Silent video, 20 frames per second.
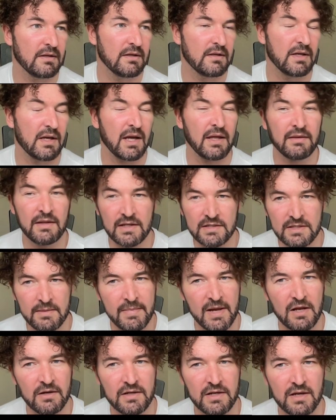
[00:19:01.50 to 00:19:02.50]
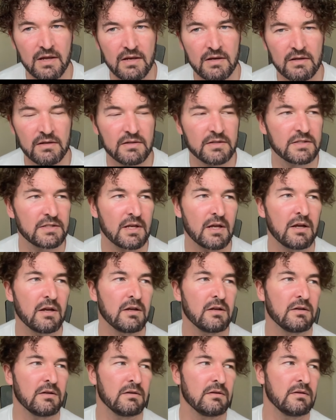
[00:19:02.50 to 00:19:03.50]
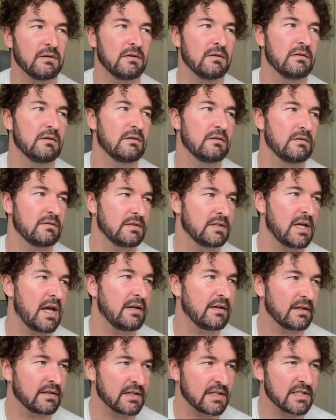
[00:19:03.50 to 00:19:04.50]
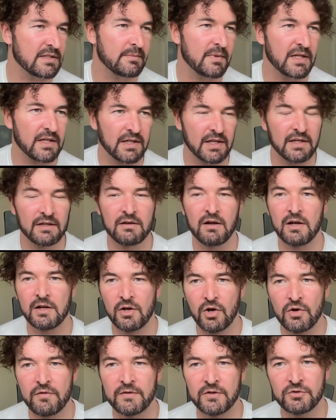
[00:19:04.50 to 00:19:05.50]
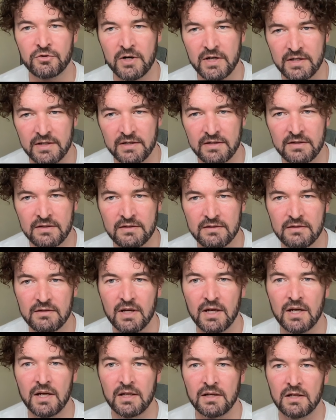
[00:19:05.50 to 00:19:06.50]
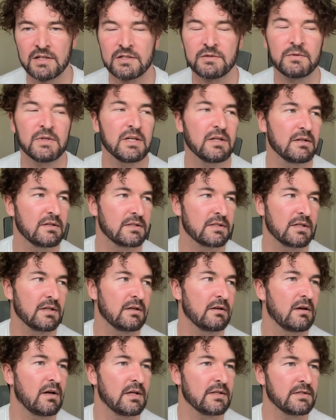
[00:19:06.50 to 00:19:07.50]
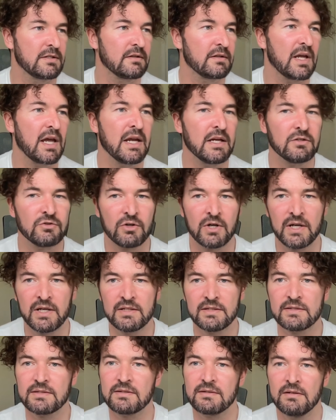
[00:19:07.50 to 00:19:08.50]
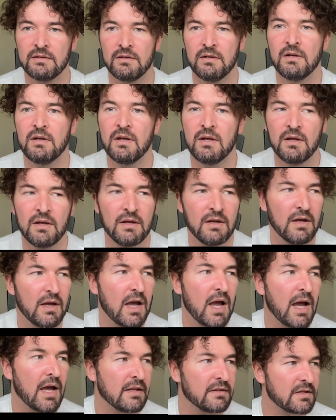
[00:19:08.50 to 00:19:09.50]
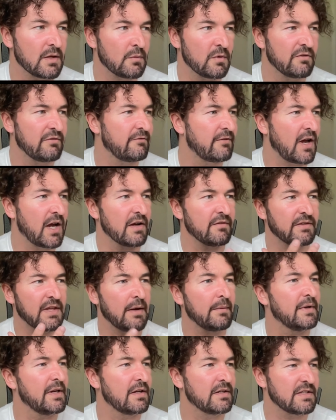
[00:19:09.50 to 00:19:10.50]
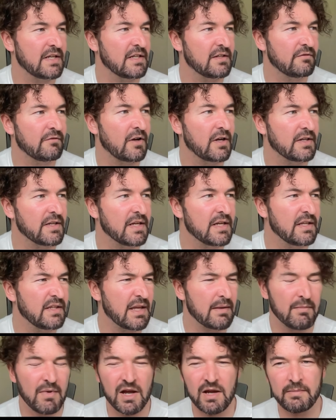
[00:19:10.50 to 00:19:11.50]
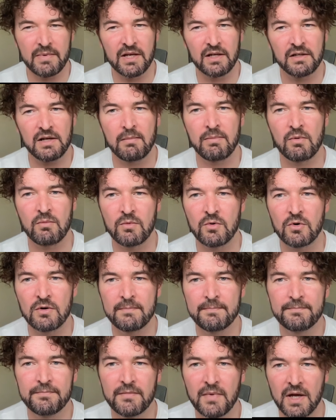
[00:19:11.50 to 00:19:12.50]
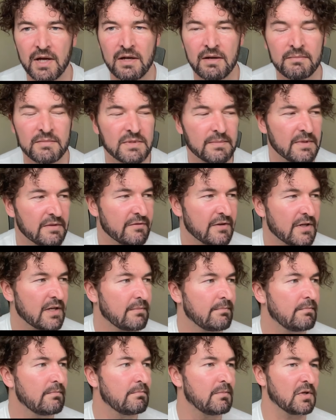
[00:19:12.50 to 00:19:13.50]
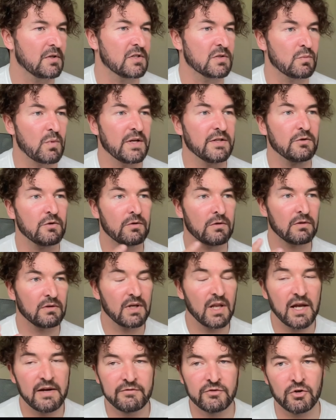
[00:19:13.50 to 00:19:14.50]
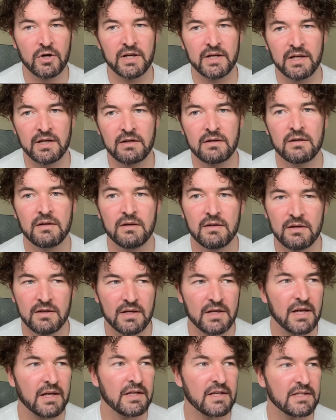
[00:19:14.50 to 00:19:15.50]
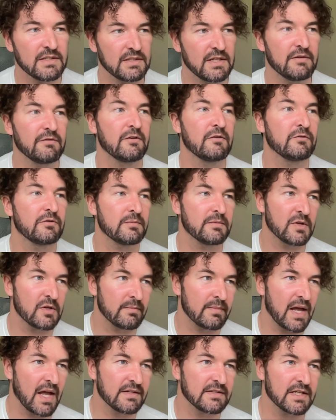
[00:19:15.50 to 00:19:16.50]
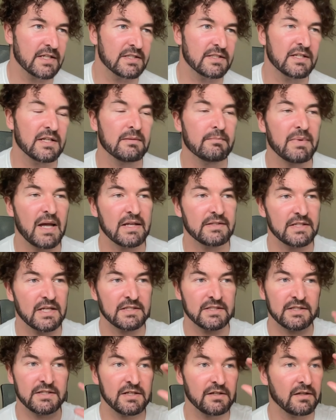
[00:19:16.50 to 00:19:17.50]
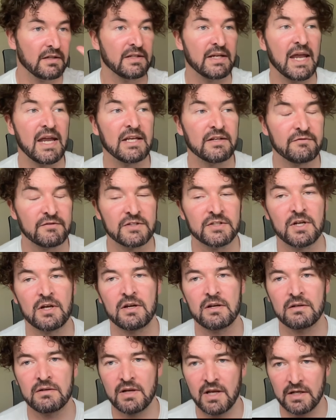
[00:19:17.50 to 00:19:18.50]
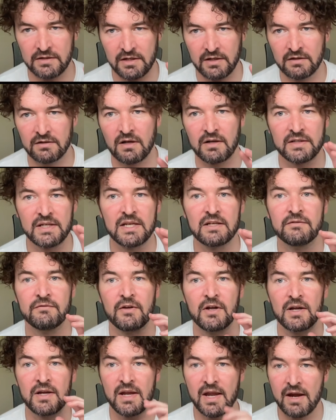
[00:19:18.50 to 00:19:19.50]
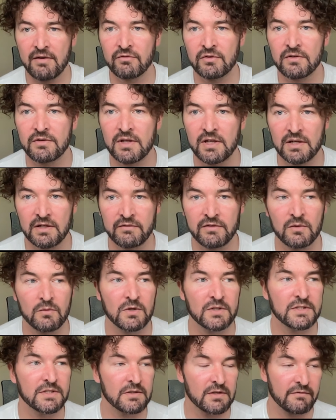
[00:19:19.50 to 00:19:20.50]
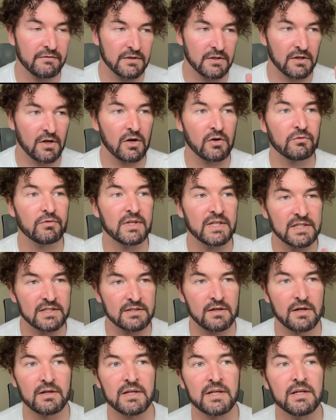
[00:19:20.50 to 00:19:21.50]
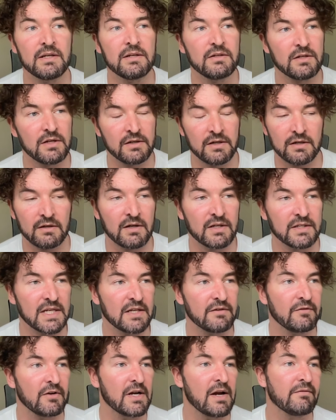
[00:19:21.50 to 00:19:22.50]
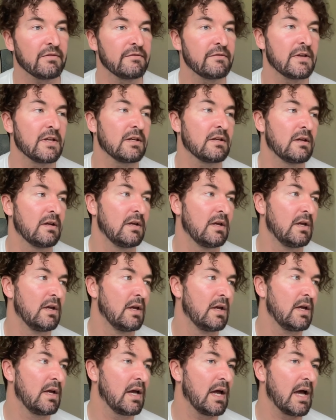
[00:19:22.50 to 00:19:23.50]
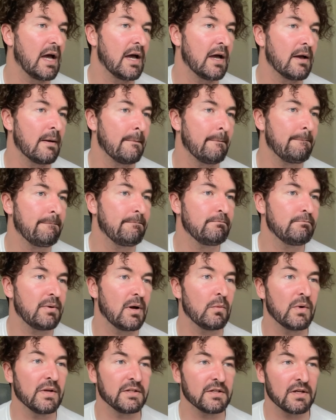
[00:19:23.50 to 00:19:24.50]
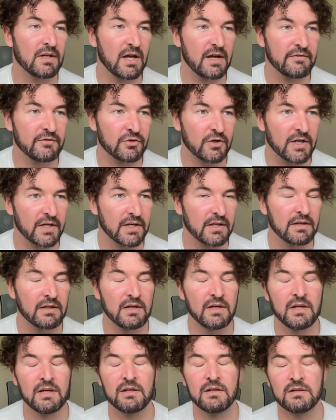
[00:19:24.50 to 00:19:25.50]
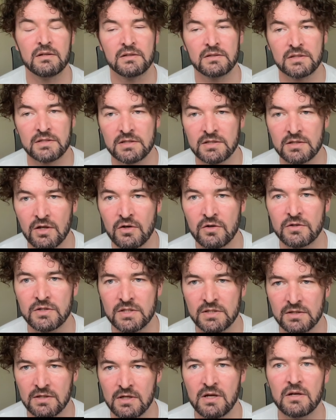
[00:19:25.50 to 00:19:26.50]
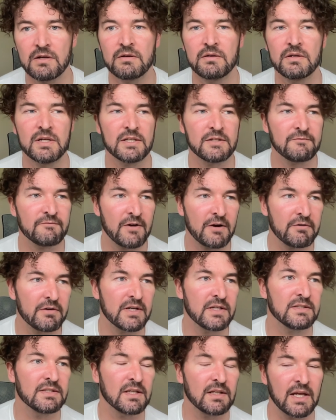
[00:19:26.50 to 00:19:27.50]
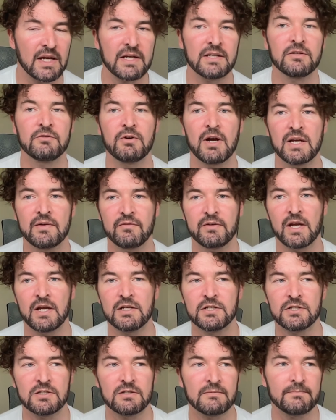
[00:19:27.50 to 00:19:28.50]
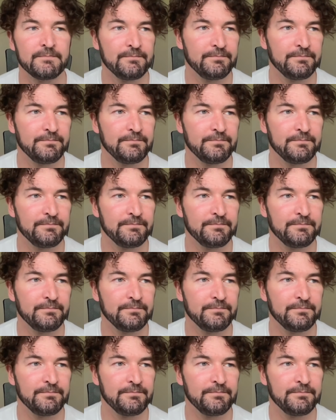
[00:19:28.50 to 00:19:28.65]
and that's about it. So technically speaking, I overtraded last week. So I took 8 trades and there were 5 that we identified here. There might have been a couple more, to be fair, because when you're live trading, it is different from doing backtesting. Backtesting, you can get into the zone and you can identify everything if you want to. If you go really slowly, you can identify everything. But when you're live trading, it is so slow. It's very delayed gratification.